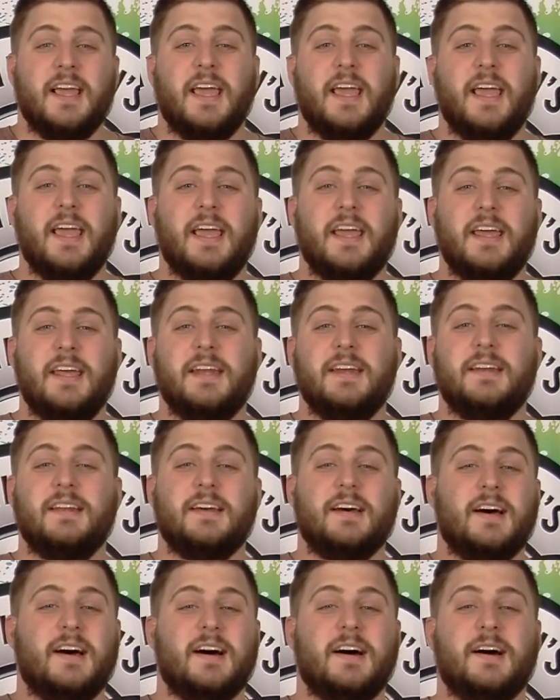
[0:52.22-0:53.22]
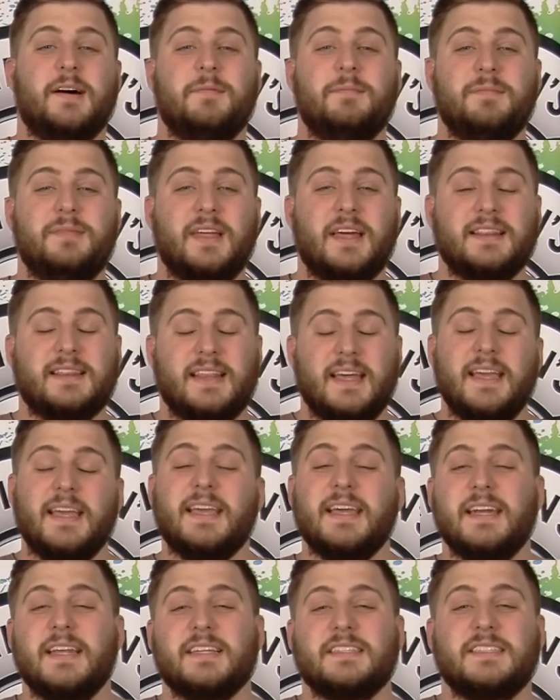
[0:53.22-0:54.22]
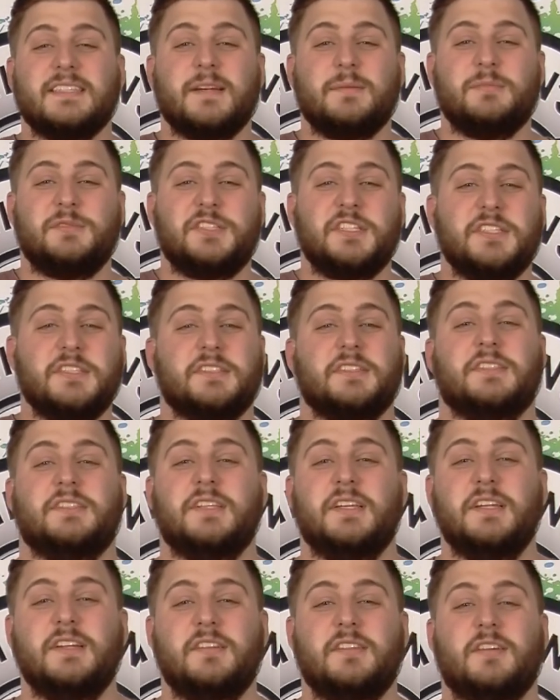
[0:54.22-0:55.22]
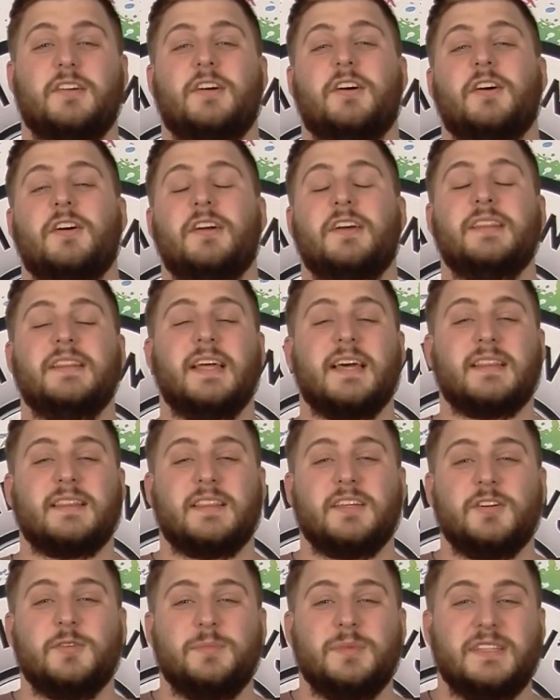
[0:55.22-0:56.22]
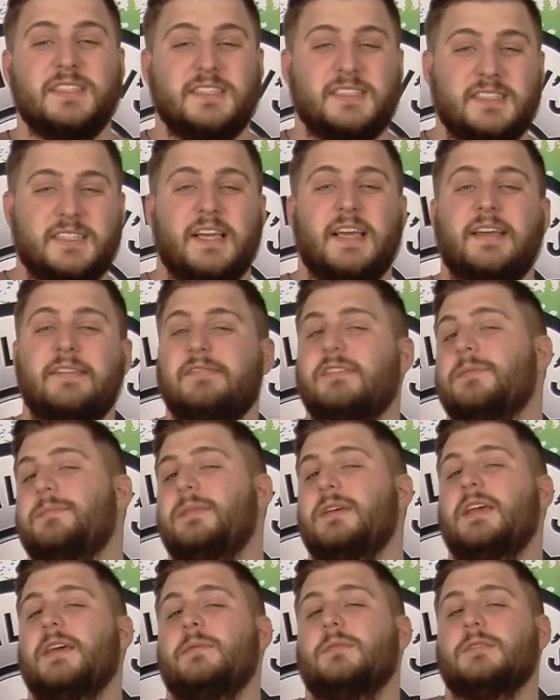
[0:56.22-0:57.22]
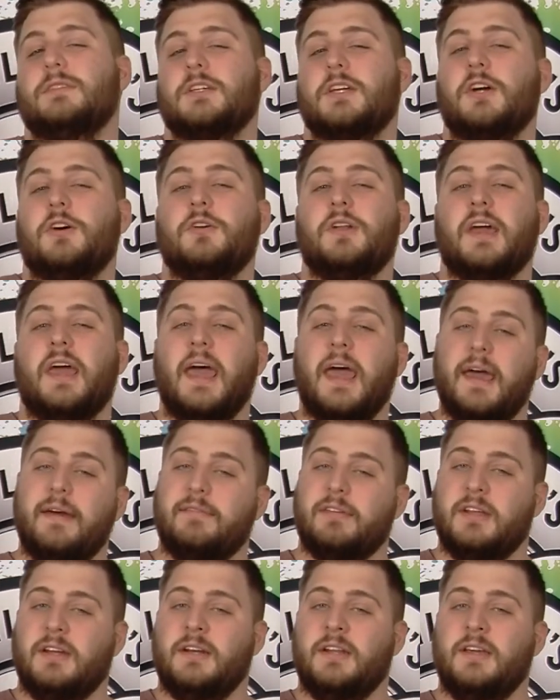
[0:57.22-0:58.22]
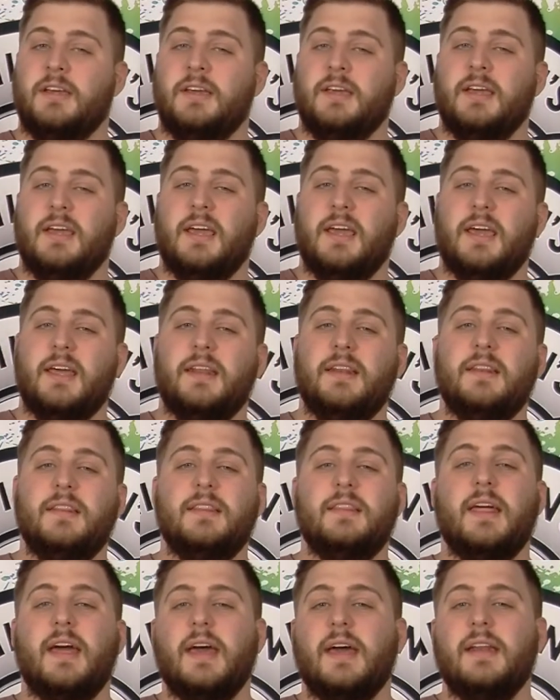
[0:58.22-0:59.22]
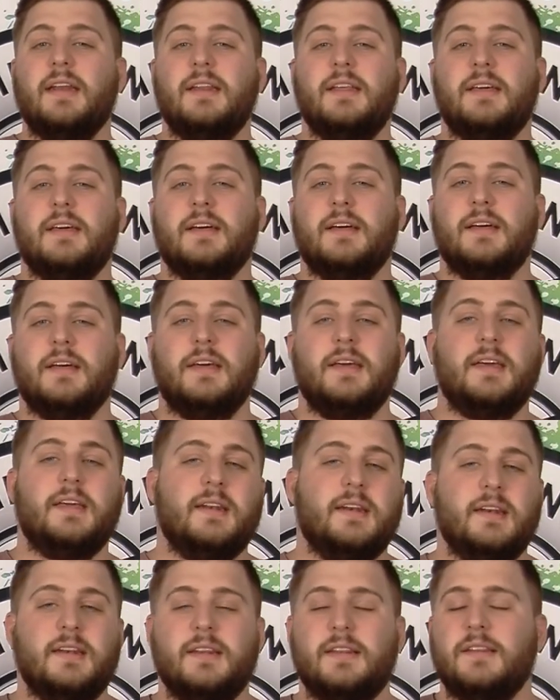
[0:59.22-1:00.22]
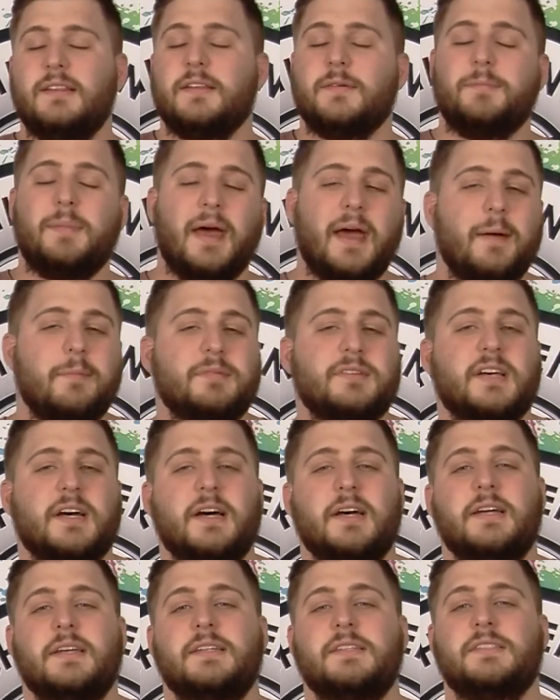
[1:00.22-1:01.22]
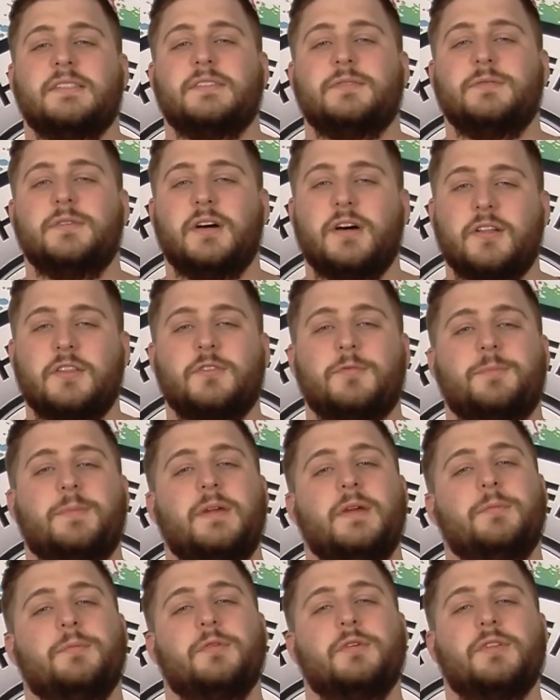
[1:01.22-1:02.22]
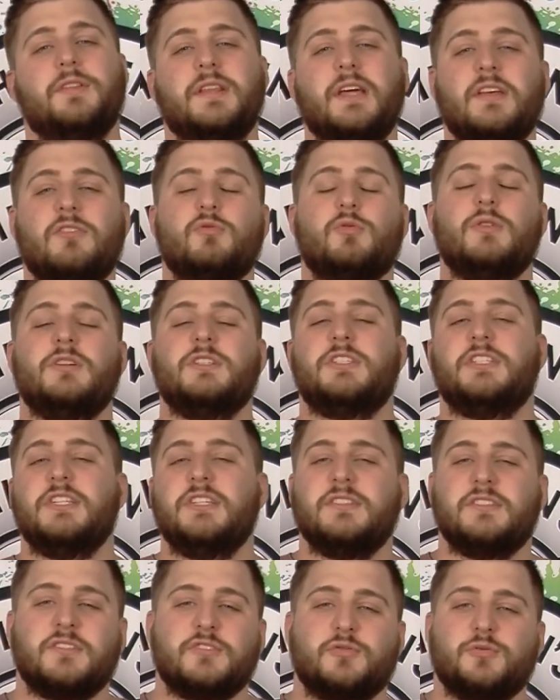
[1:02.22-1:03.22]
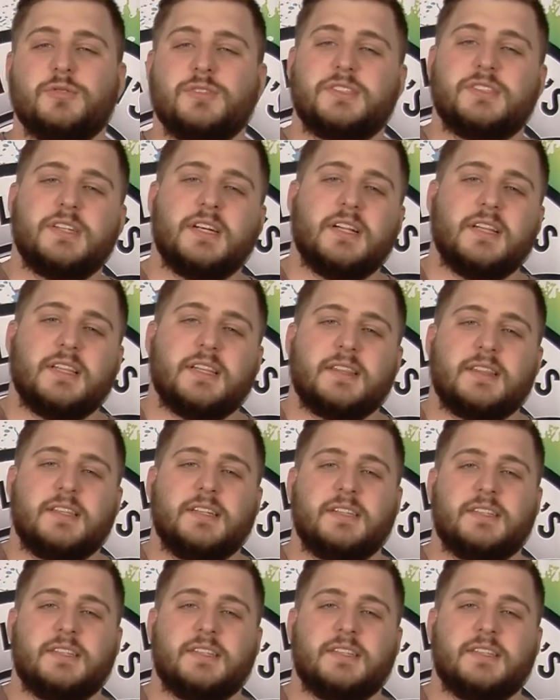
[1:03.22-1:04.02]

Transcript: and that they can accept Jesus into their heart and that they'll be saved and be able to go to heaven, and that and to baptize other people. And that's what Jesus was telling the